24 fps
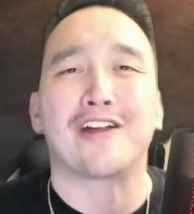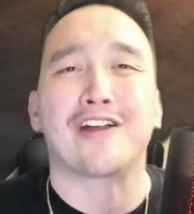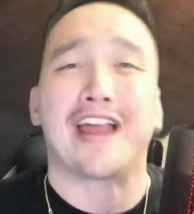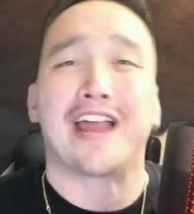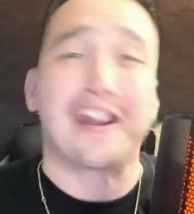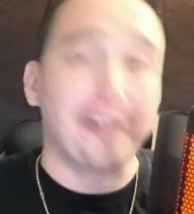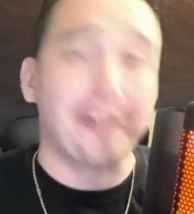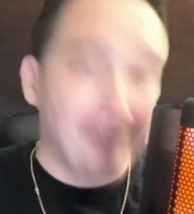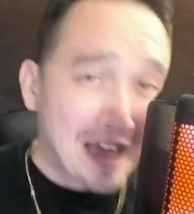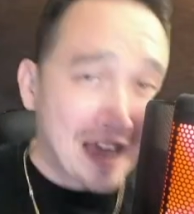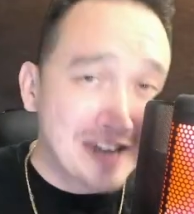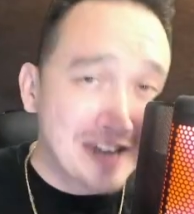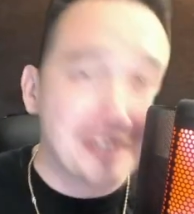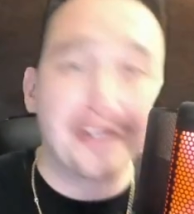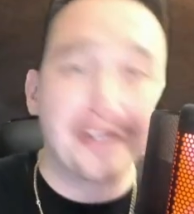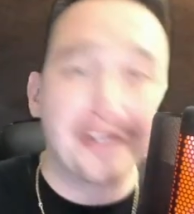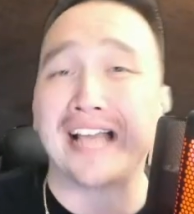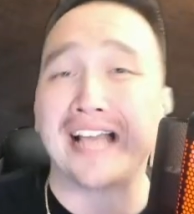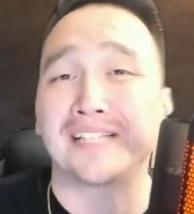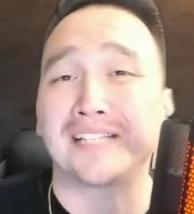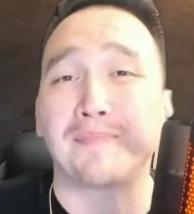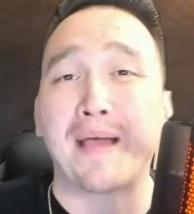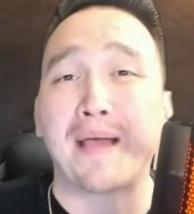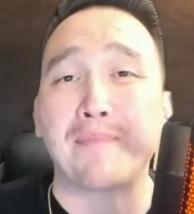And a lot of you
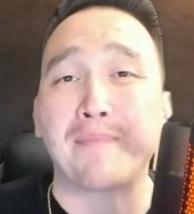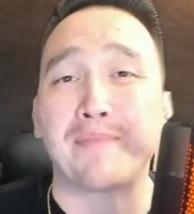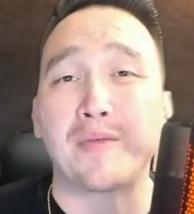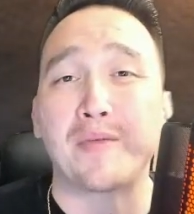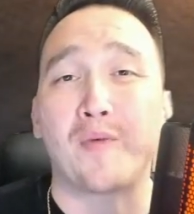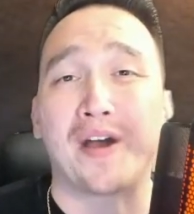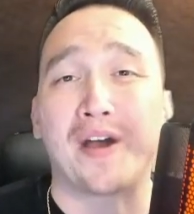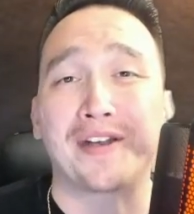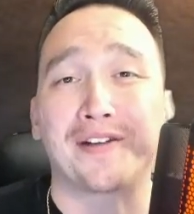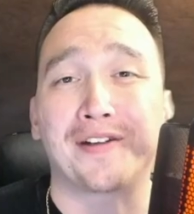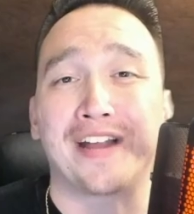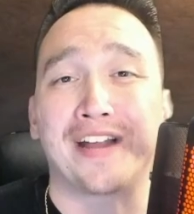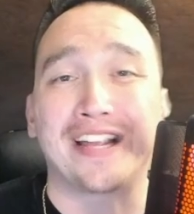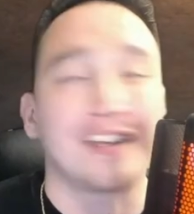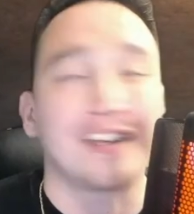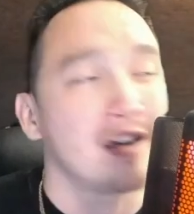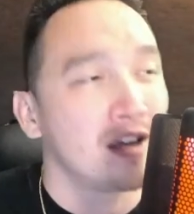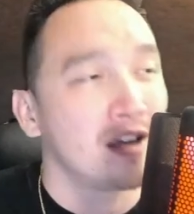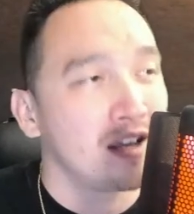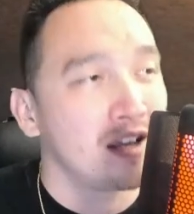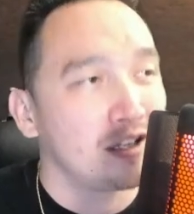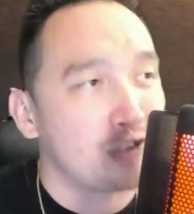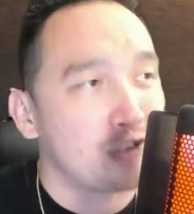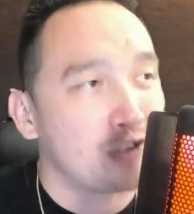guys might be wondering,
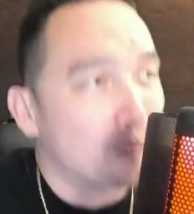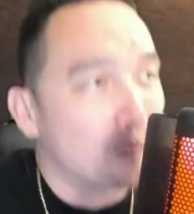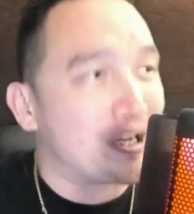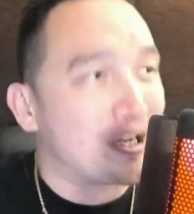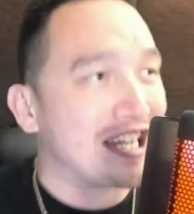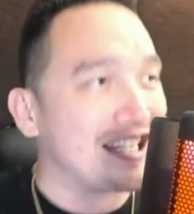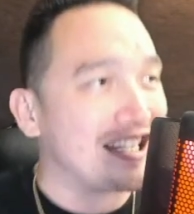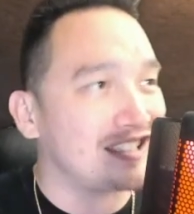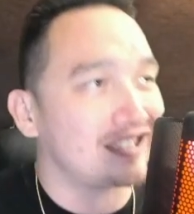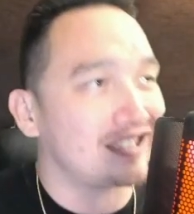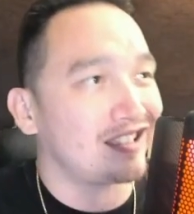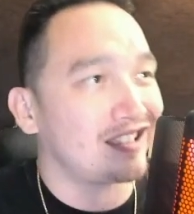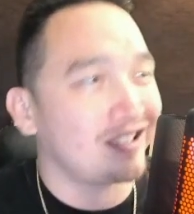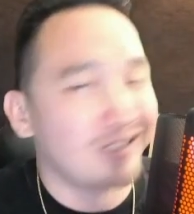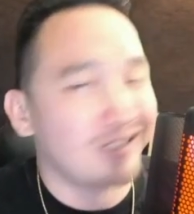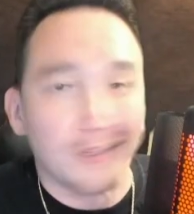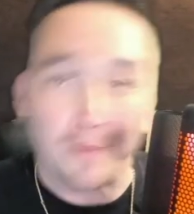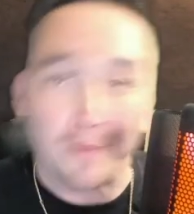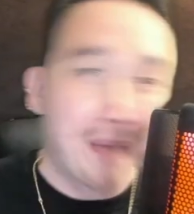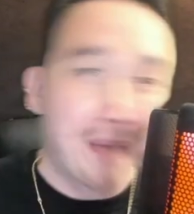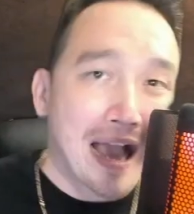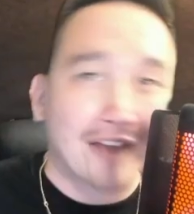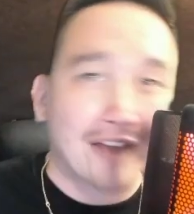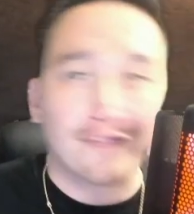yo D's, you
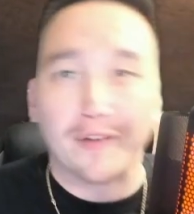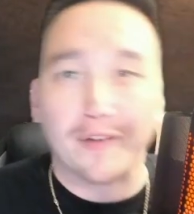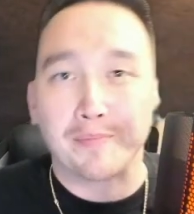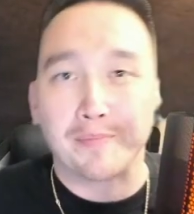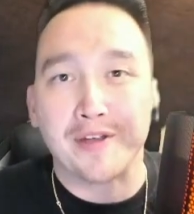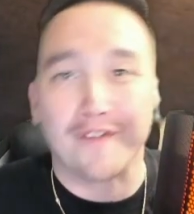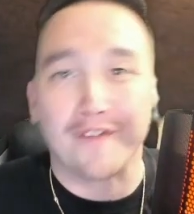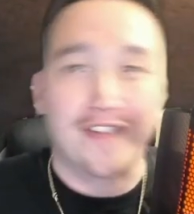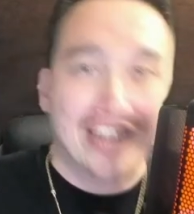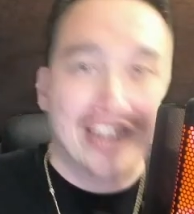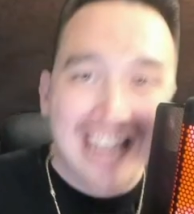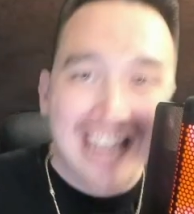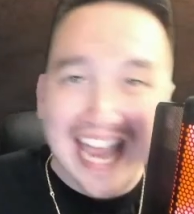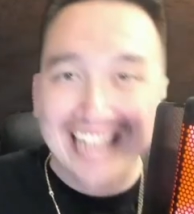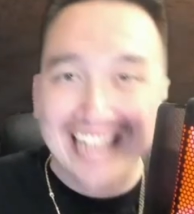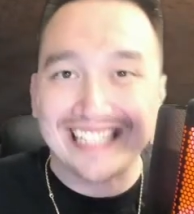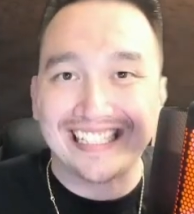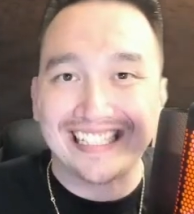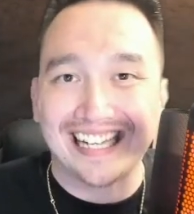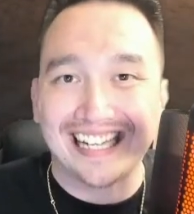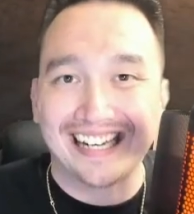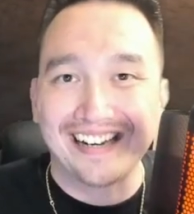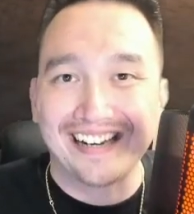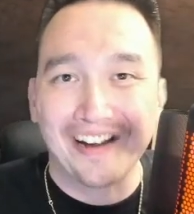back from your
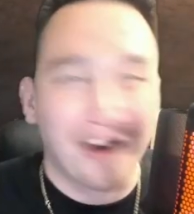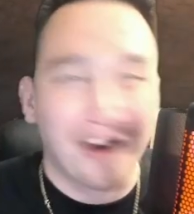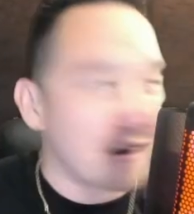vacation?